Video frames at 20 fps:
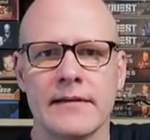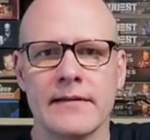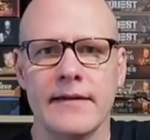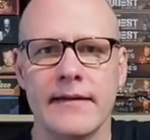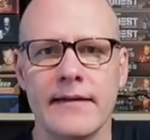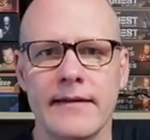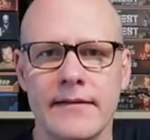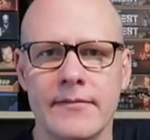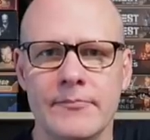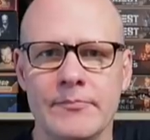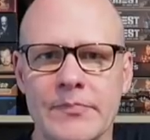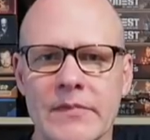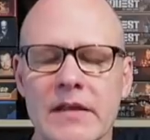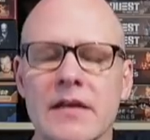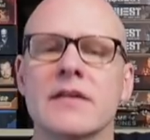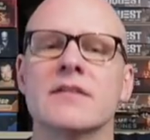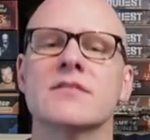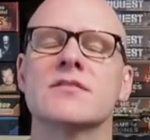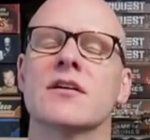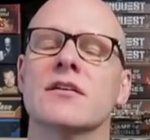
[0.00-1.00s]
Yeah.
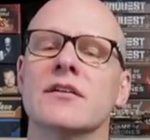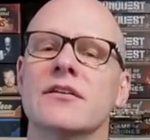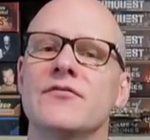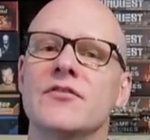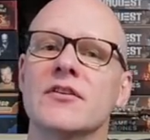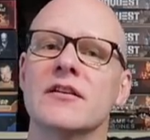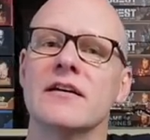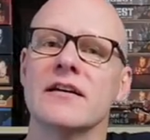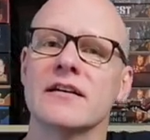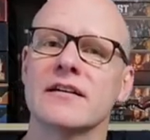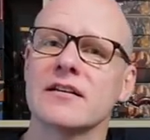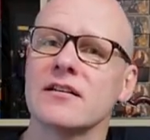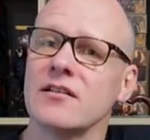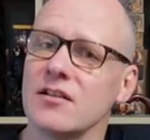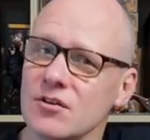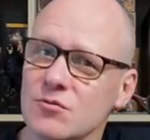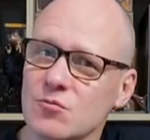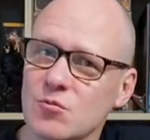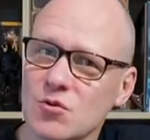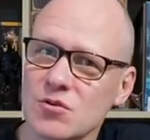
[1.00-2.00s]
So if you like
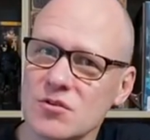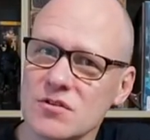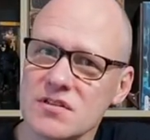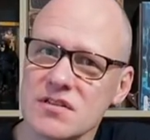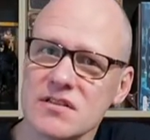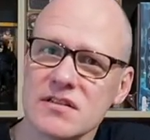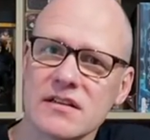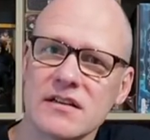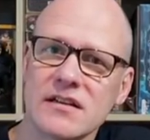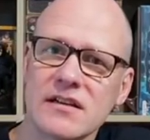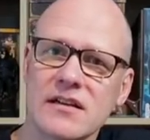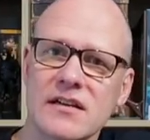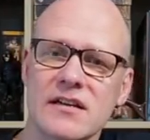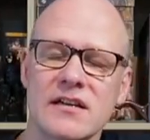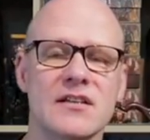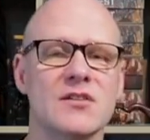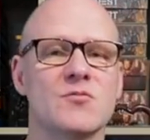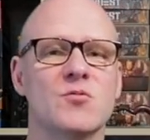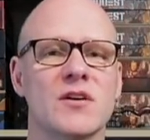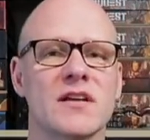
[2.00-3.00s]
Clone Wars
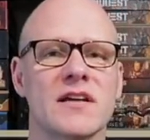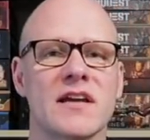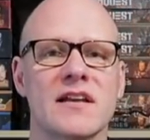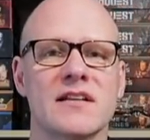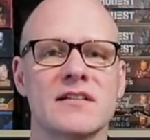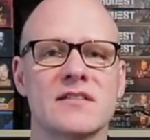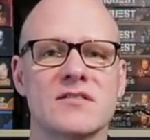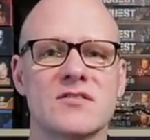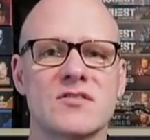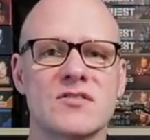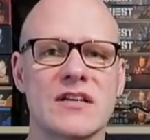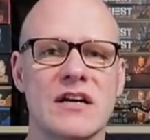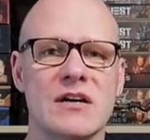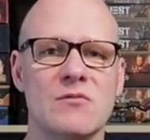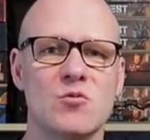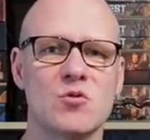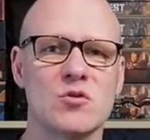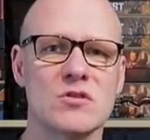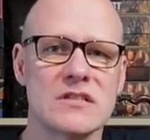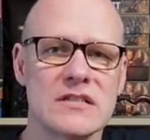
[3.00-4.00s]
and you want to get into Star
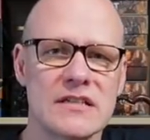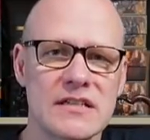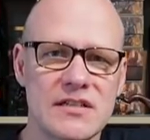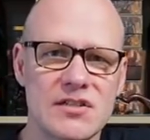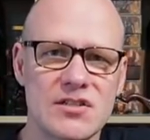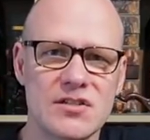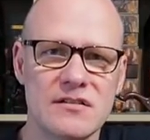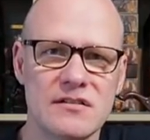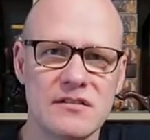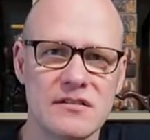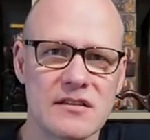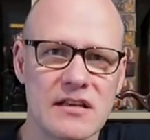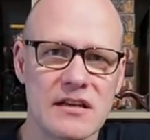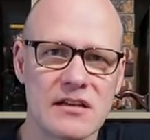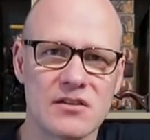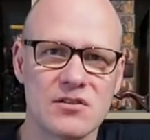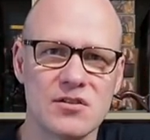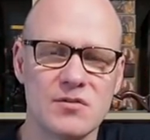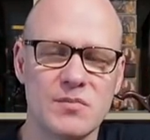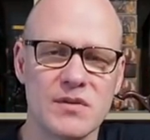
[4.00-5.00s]
Wars Legion,
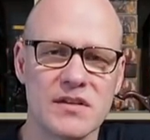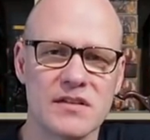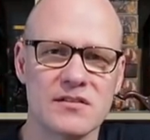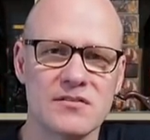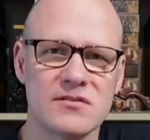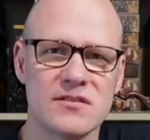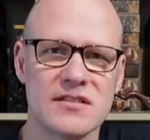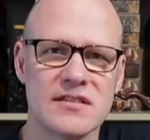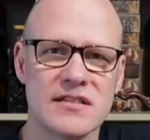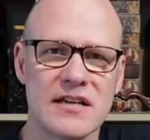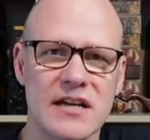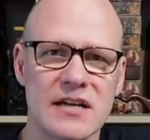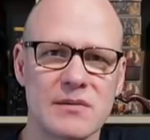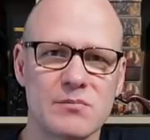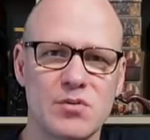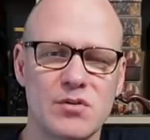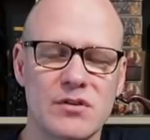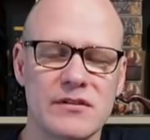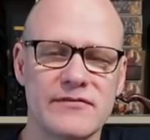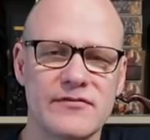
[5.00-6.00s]
that could be a good starting
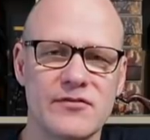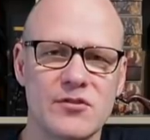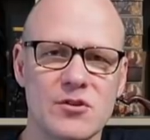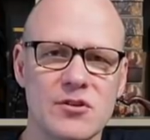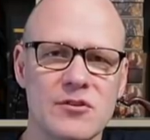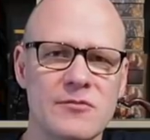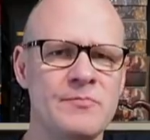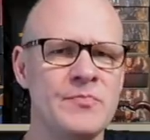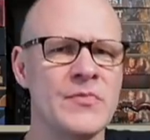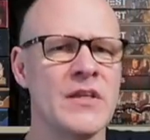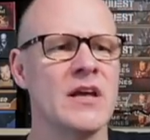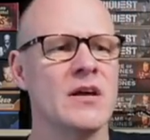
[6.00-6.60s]
point for you.